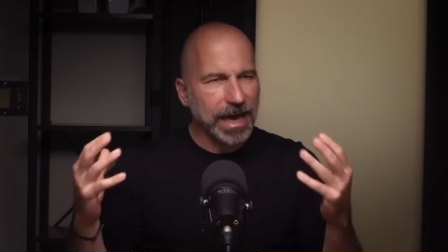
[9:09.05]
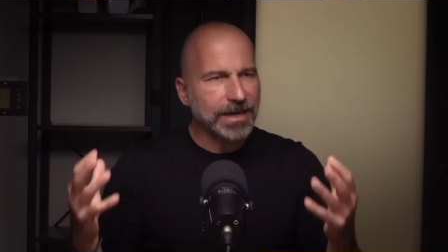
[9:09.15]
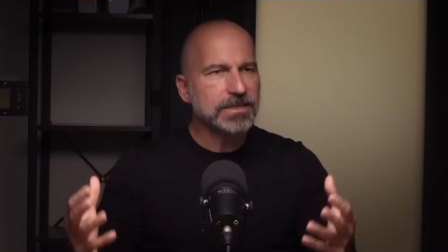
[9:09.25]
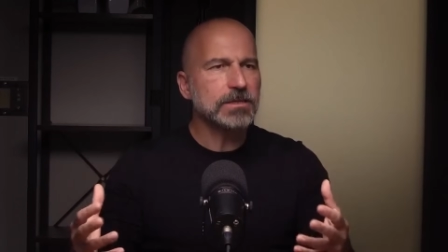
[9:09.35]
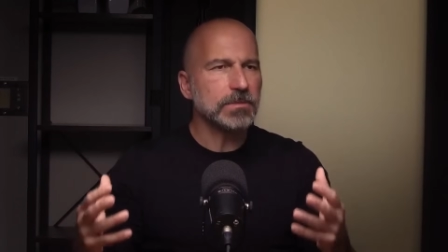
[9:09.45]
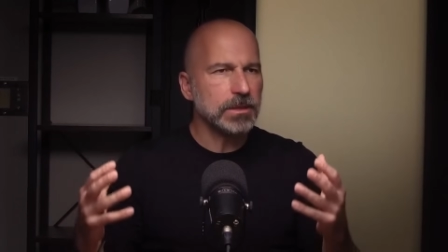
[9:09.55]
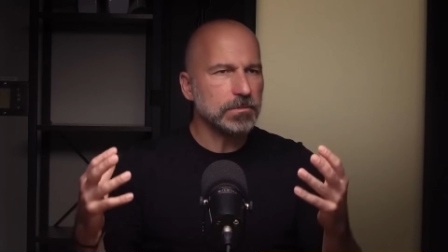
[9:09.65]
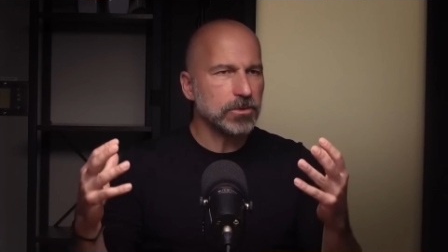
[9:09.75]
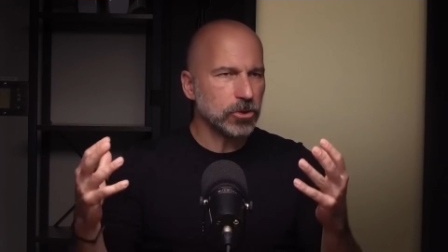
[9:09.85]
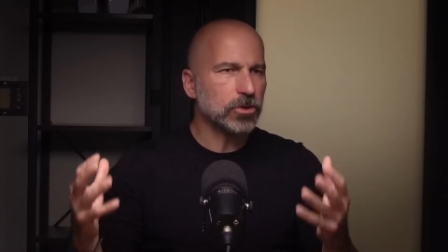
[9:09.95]

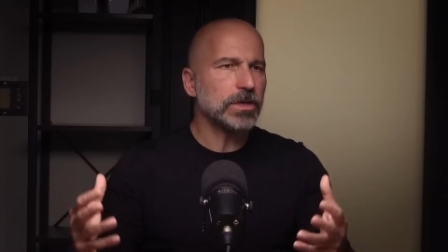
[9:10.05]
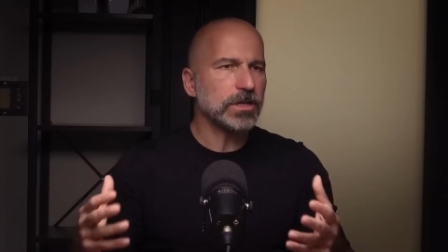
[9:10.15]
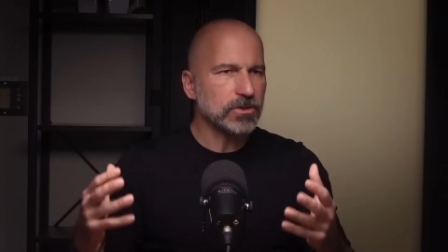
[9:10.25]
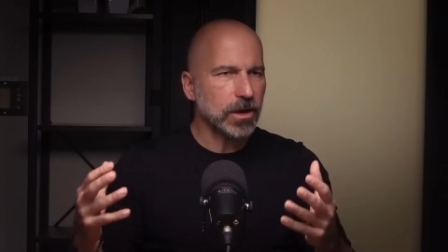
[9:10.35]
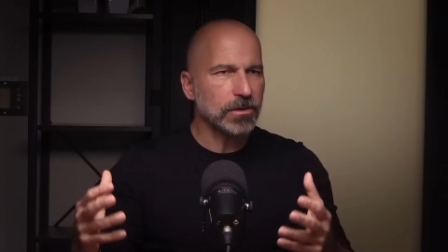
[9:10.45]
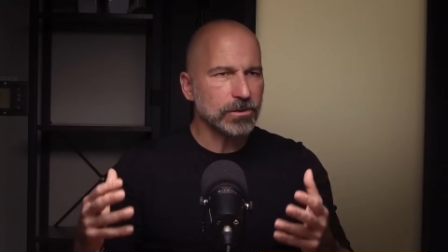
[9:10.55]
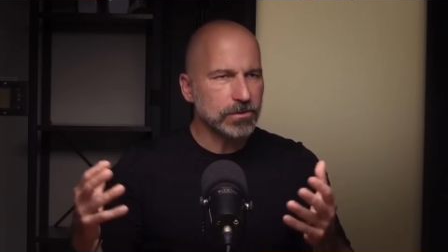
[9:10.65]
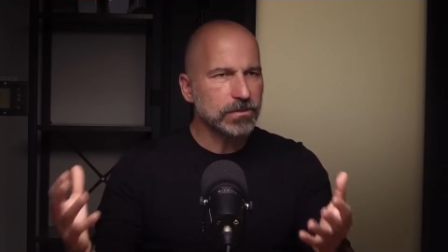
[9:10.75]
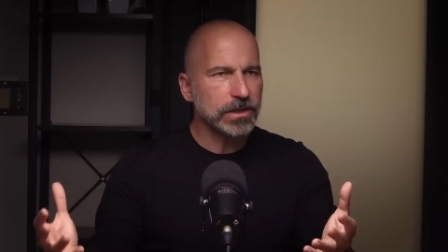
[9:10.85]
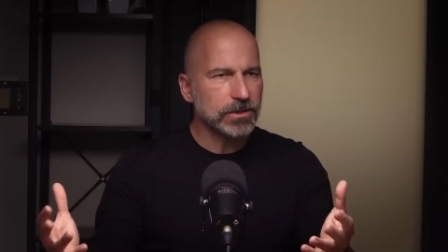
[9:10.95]
maximum earnings on
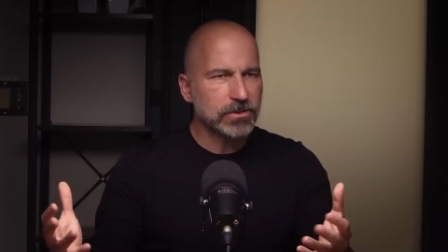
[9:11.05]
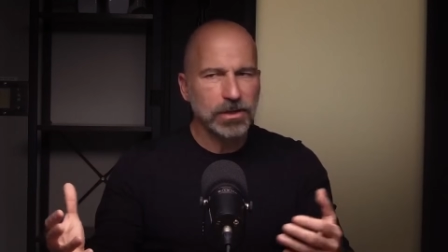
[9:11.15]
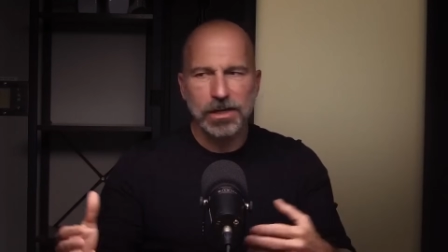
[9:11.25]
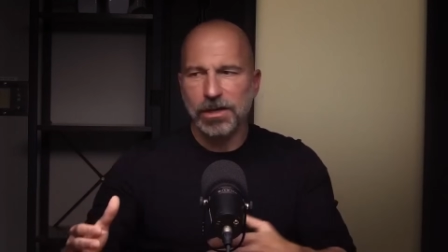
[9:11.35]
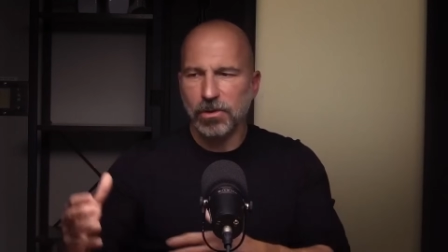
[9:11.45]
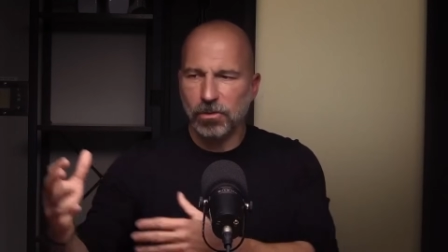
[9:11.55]
those fleets,